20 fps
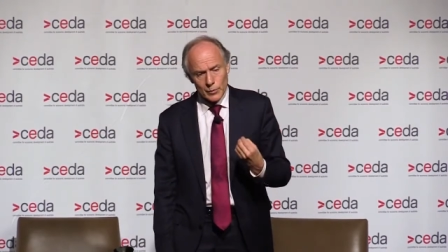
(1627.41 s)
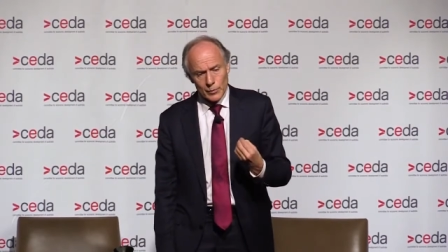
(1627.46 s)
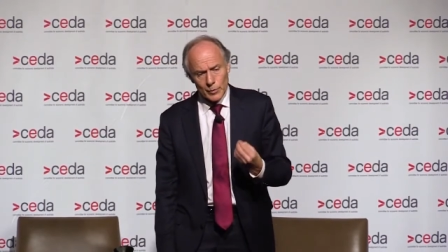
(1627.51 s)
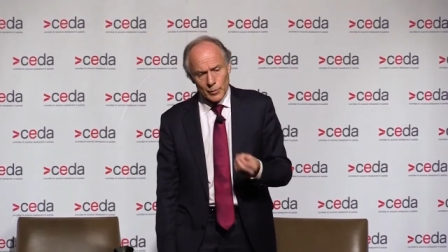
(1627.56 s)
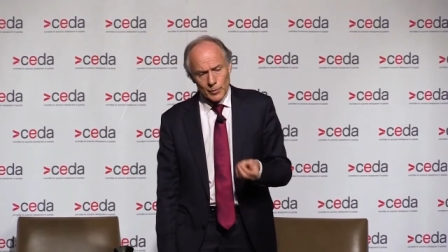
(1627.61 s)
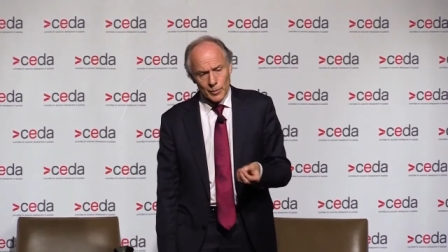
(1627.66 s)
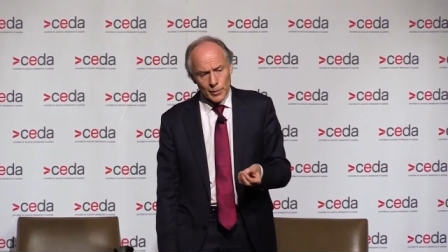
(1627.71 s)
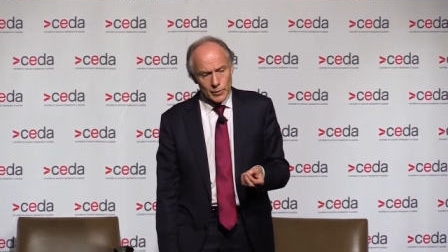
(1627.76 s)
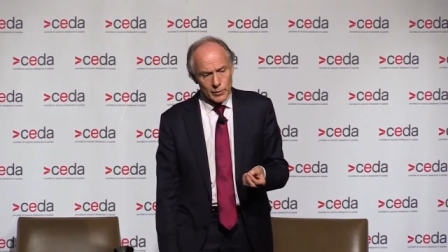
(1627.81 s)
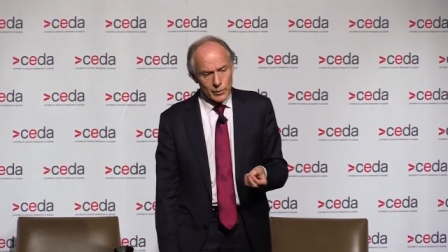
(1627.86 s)

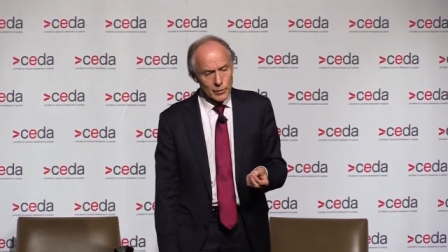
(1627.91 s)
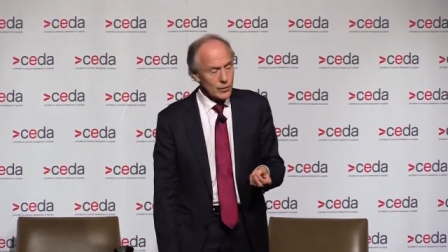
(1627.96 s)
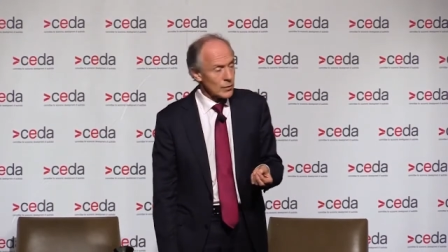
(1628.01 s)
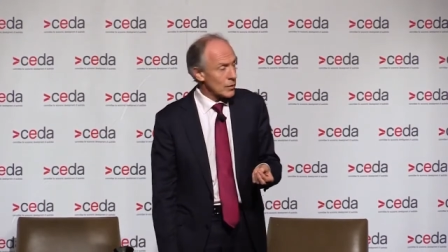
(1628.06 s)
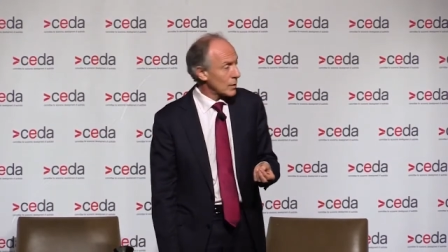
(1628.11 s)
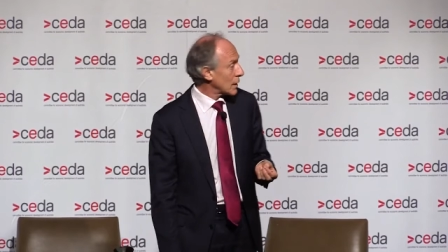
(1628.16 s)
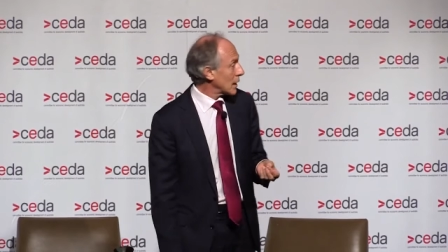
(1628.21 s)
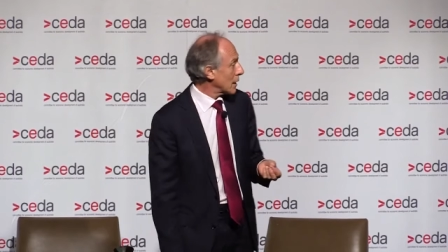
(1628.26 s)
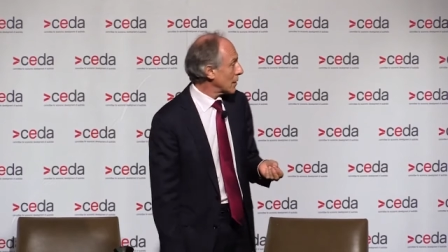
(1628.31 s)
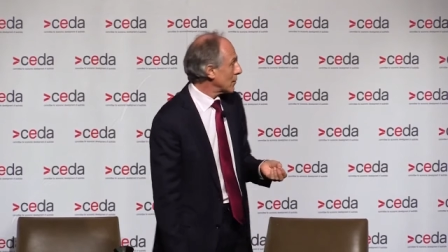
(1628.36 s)

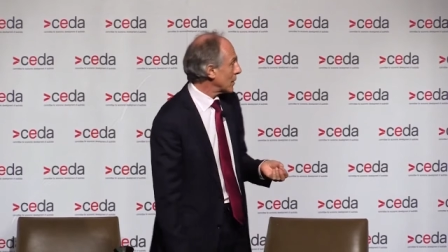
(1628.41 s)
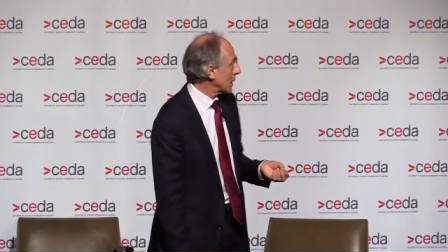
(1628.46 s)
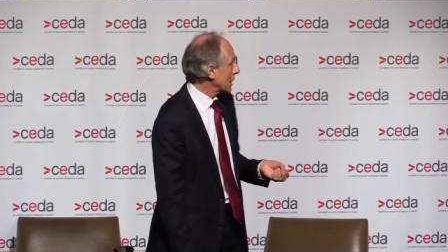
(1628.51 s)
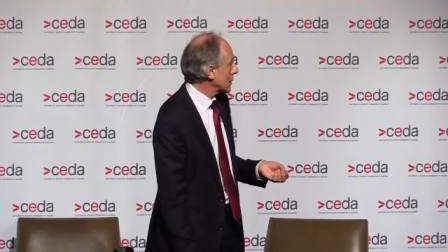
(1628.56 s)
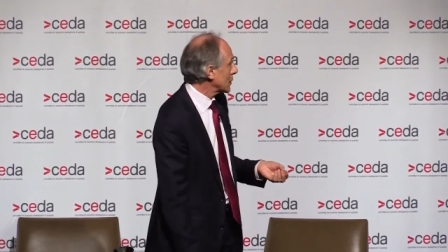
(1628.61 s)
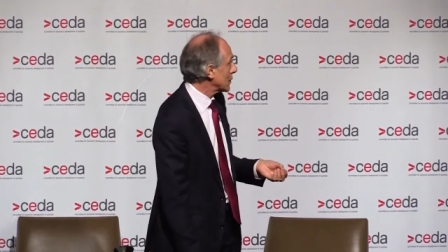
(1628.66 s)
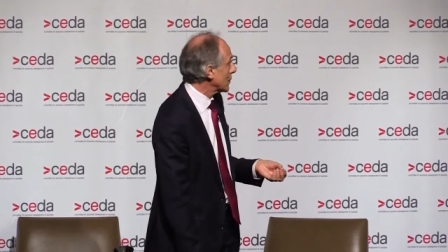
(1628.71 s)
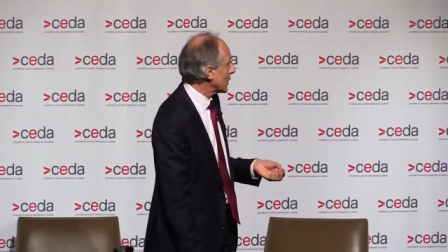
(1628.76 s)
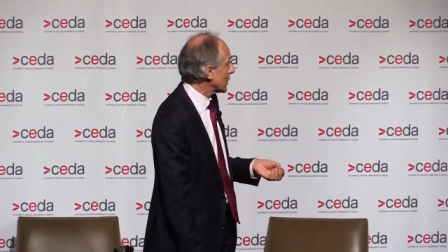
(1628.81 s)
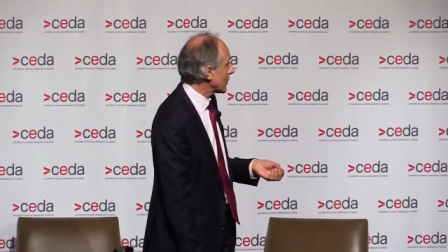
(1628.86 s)
responses that came
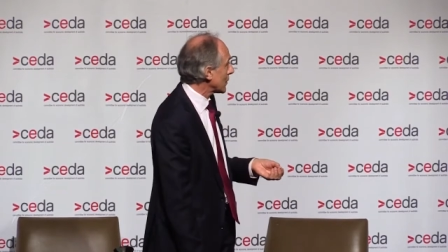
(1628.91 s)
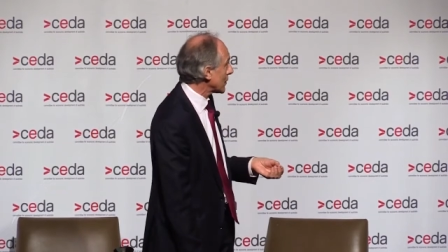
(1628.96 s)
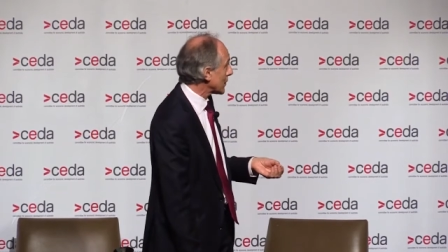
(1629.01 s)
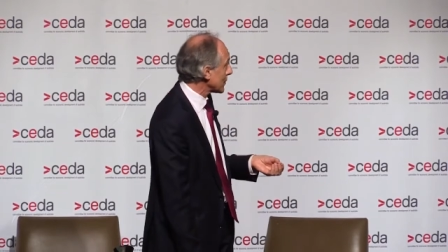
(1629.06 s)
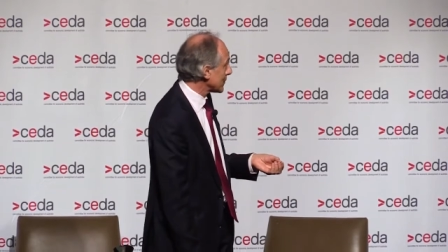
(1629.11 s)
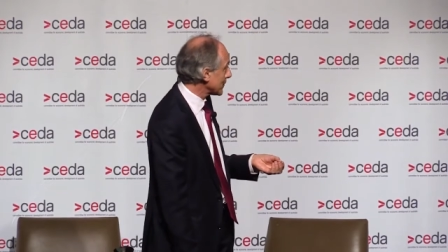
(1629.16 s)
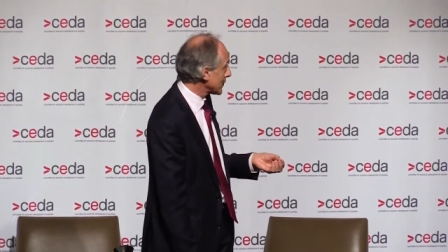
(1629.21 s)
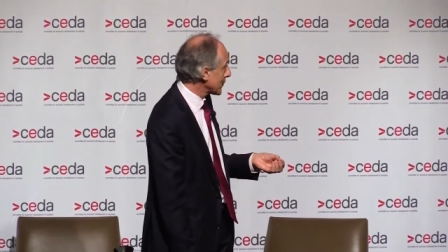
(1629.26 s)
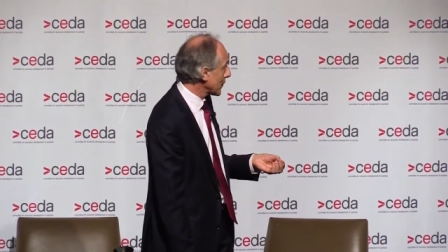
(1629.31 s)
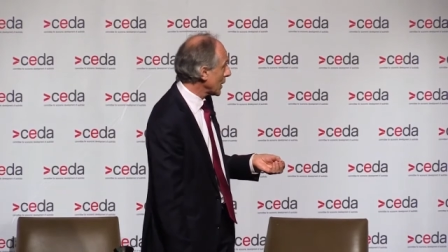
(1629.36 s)
back to
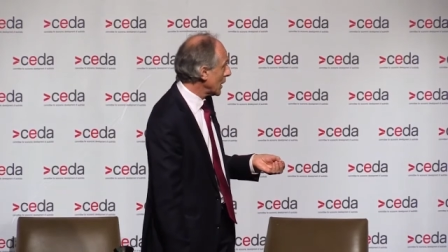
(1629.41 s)
us.